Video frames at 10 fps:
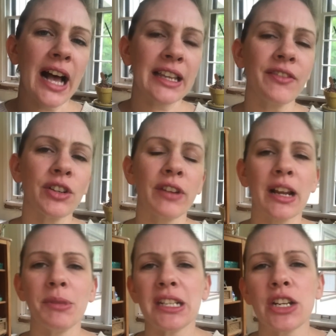given a
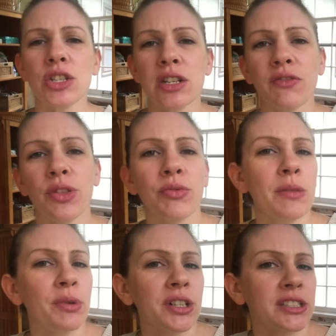recommendation of 3
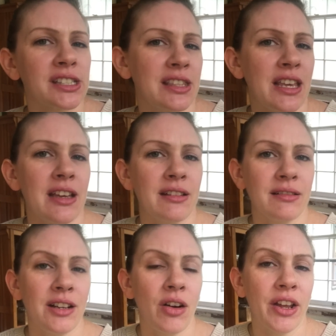books that,
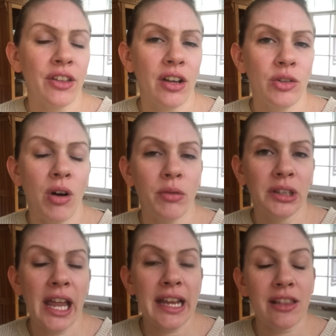you know, I thought you all
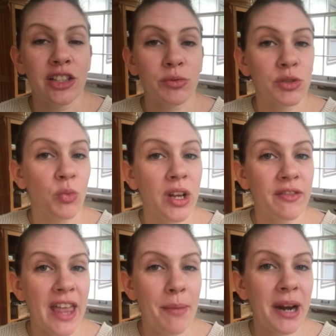would like, and this was one
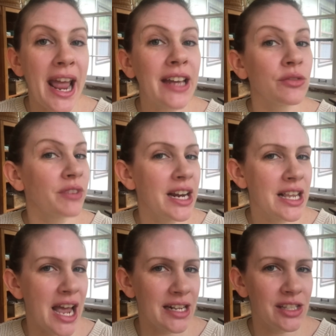of them, but I hadn't read it
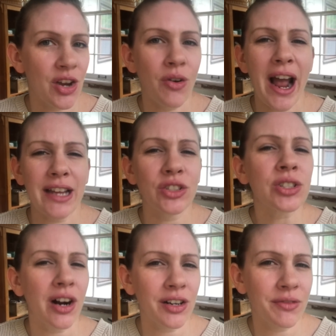yet. So I had
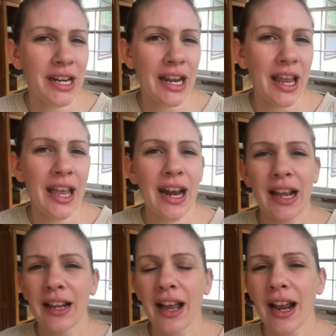started reading it, and
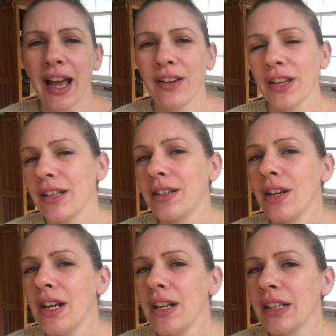I kind of had
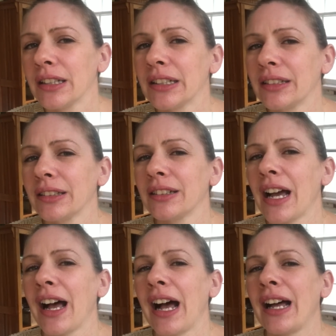
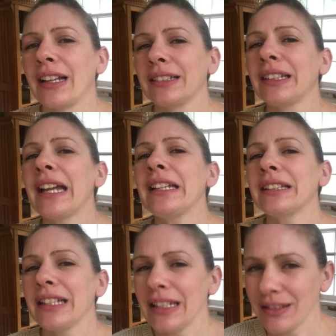
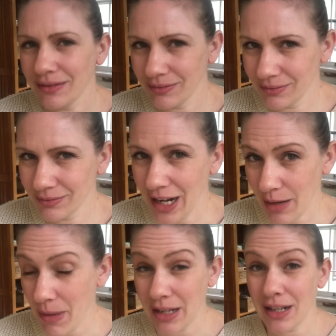lightly
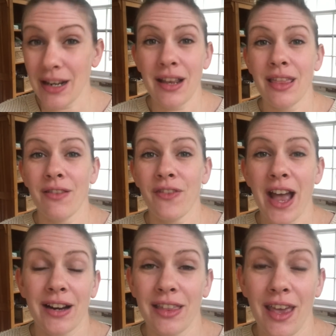recommended it in the
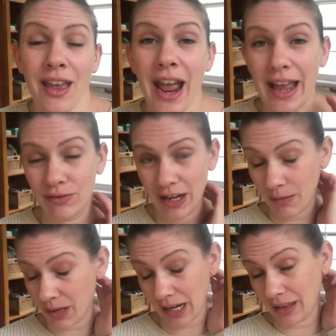fact that I hadn't read it,
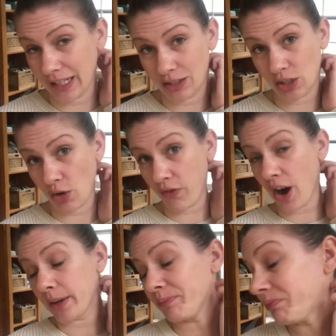but I liked it so far.